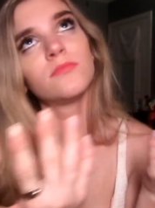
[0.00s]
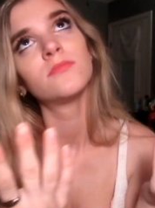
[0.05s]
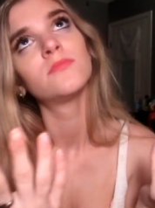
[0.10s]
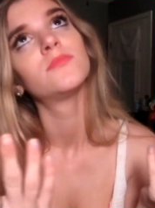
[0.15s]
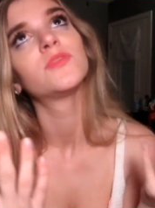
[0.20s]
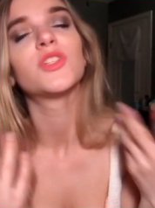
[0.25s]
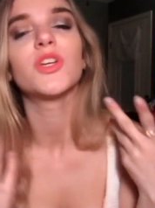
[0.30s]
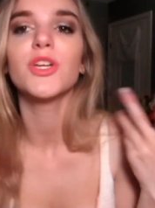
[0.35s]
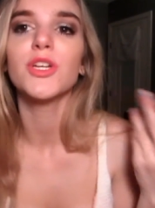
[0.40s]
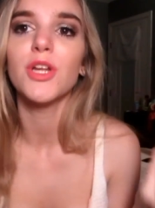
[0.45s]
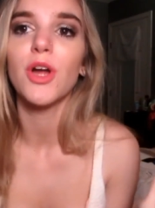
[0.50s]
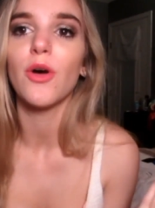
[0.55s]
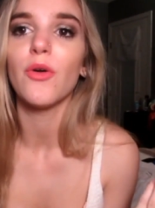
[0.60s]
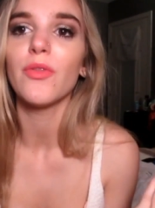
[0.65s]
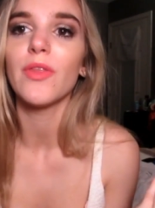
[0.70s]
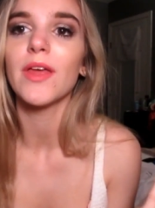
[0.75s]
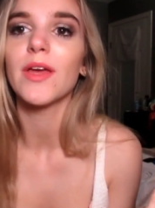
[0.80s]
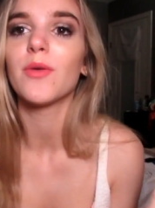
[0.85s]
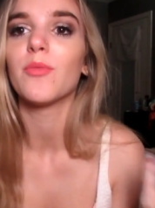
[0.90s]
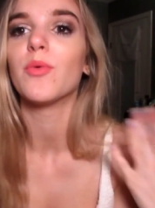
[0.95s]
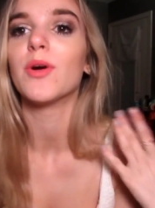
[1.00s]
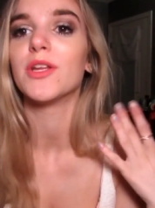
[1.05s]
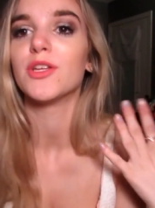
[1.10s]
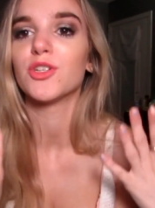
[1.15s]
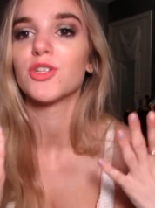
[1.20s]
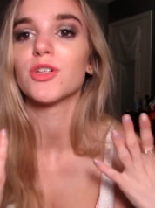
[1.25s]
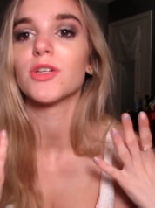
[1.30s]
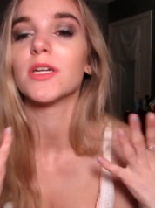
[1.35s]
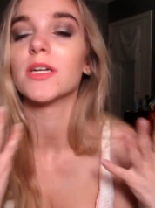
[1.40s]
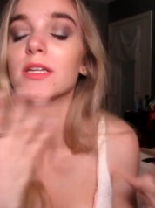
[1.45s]
so you know, like, when
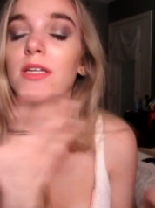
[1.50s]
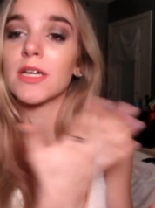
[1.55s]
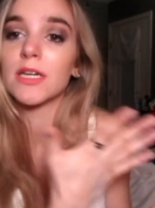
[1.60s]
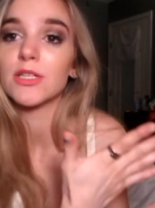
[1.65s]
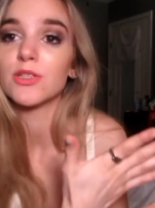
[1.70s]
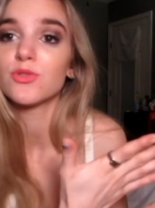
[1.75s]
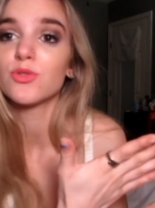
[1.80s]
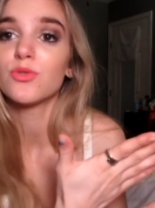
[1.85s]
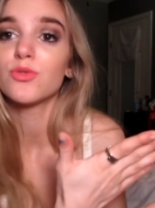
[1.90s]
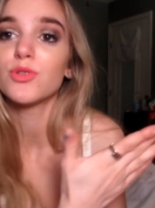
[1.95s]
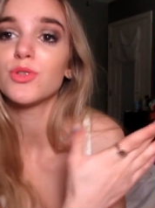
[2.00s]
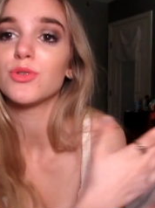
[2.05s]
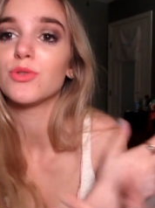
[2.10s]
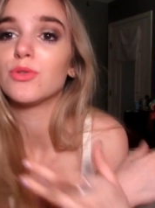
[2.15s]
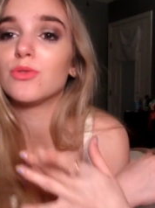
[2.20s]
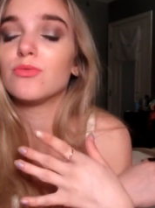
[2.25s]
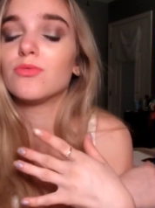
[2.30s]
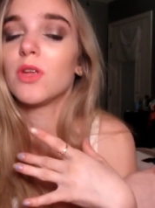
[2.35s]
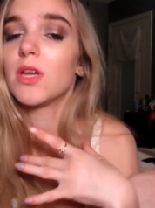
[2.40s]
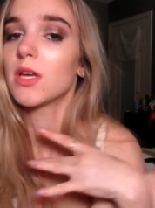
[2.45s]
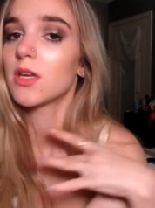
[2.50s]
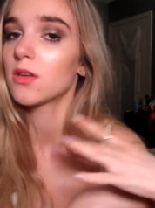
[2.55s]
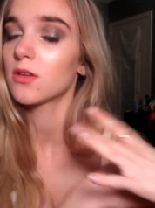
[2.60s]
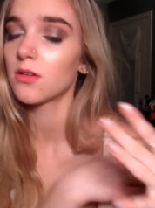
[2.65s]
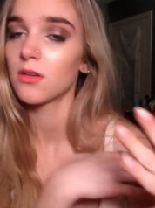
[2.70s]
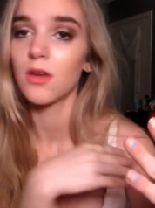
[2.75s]
you're in high school, you, like,